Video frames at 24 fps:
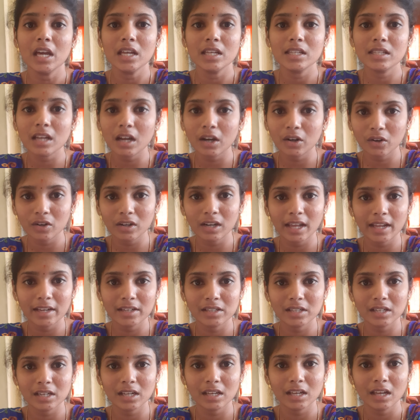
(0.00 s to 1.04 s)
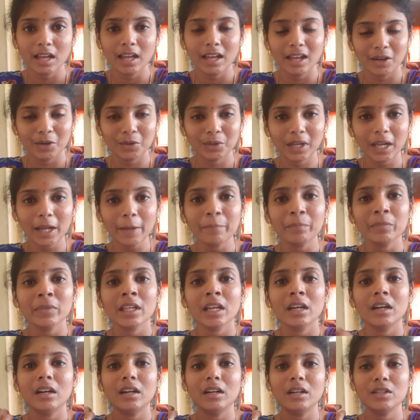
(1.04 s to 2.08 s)
circulatory. Okay,
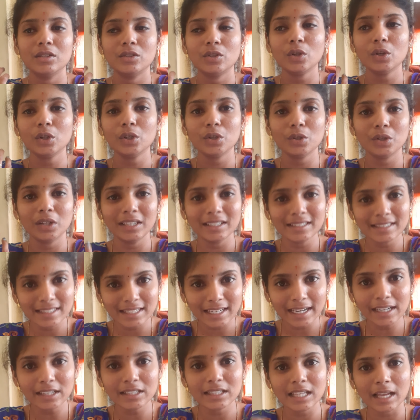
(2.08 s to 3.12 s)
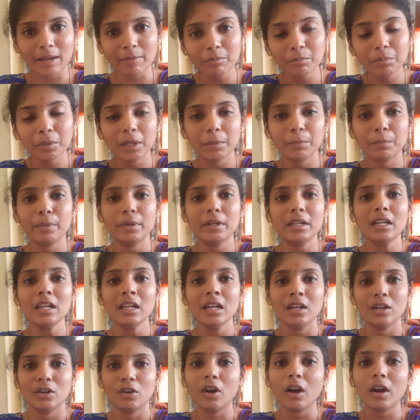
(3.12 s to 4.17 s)
so you instead some people,
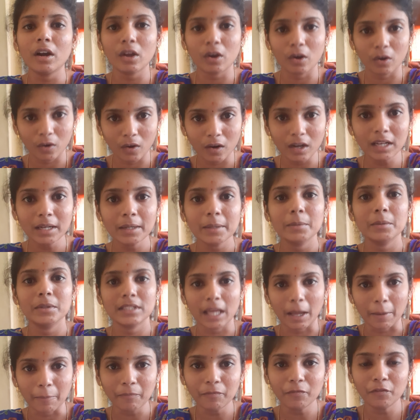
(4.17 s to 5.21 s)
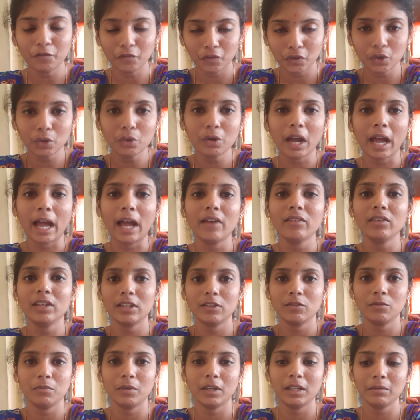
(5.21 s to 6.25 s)
not all, some few have
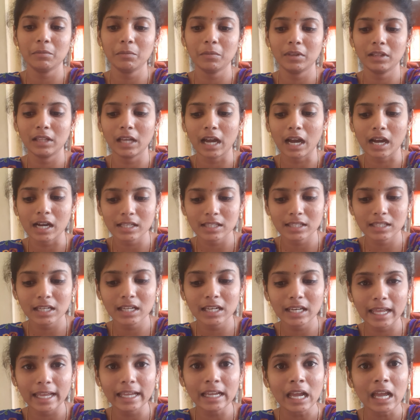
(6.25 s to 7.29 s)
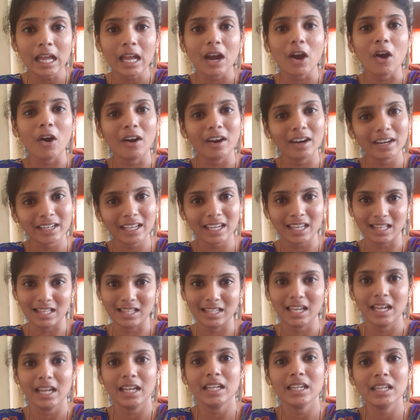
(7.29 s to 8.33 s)
given the answer like organs,
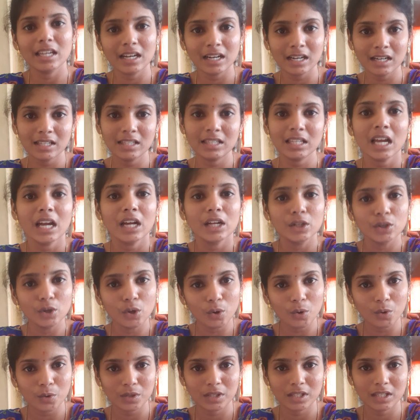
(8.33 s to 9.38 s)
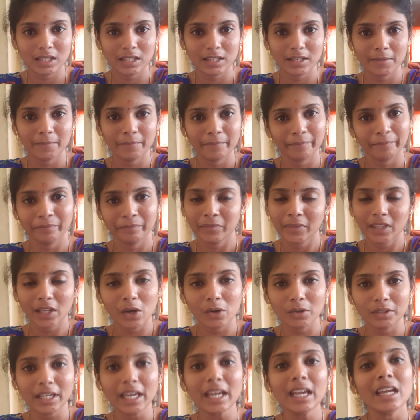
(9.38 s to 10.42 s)
ears, nose.
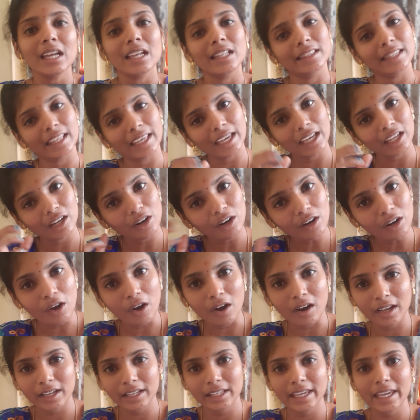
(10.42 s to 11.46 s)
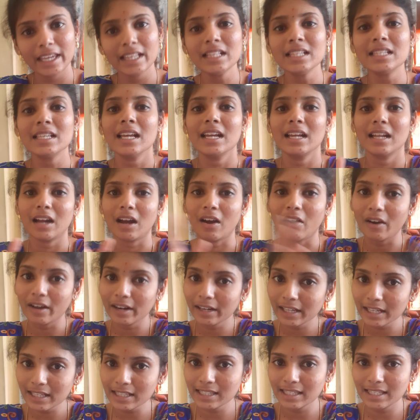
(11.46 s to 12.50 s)
Okay, they are all organs.
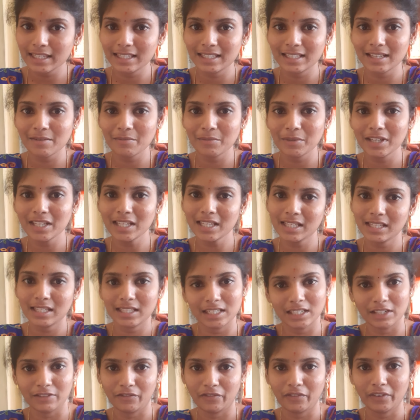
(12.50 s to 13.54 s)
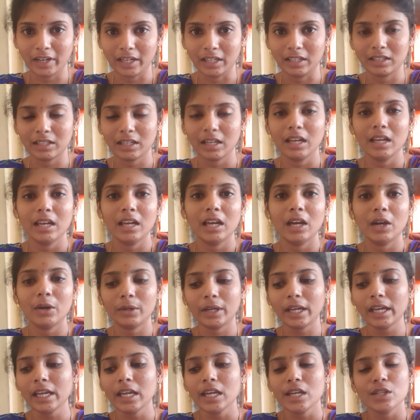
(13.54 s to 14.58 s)
Organ system is different.
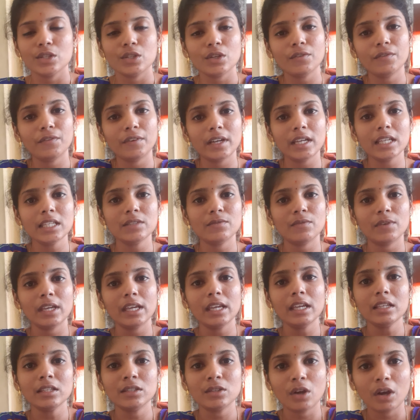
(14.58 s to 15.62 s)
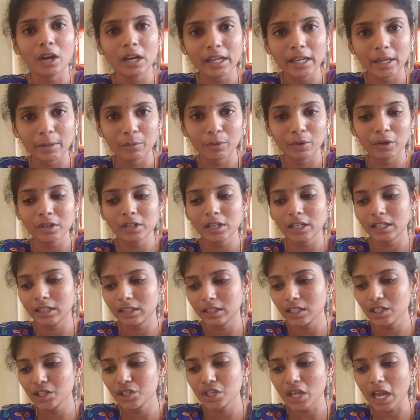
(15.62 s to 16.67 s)
Okay, so first we saw about in
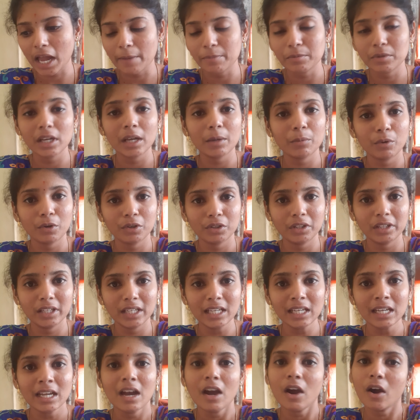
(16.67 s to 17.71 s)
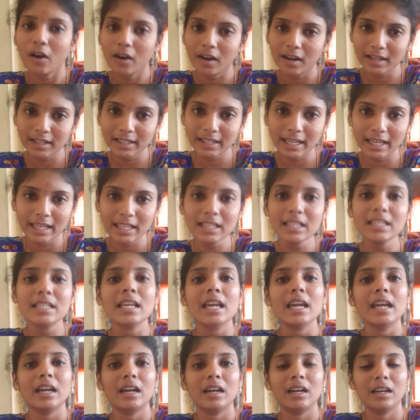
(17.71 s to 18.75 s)
this chapter about the organs,
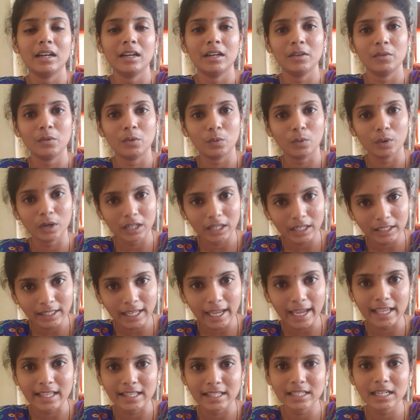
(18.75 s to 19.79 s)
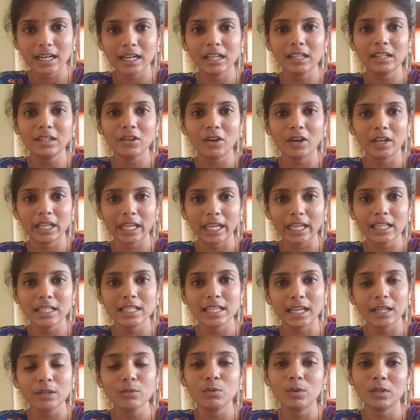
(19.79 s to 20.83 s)
what are the external organs
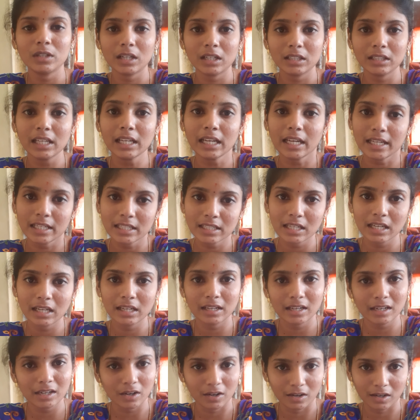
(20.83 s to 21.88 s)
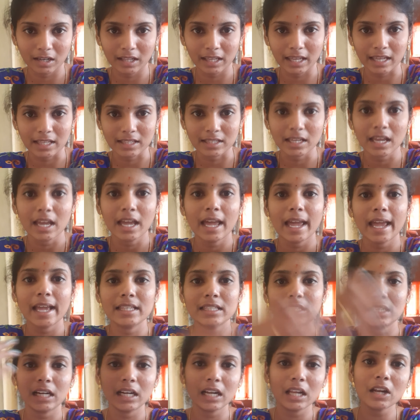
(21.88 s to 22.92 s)
and what are the internal organs.
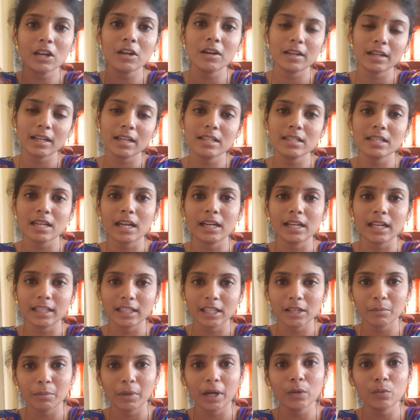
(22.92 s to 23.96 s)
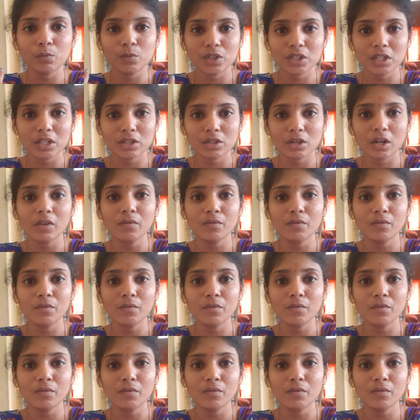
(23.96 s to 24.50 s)
External organs are nothing but which is all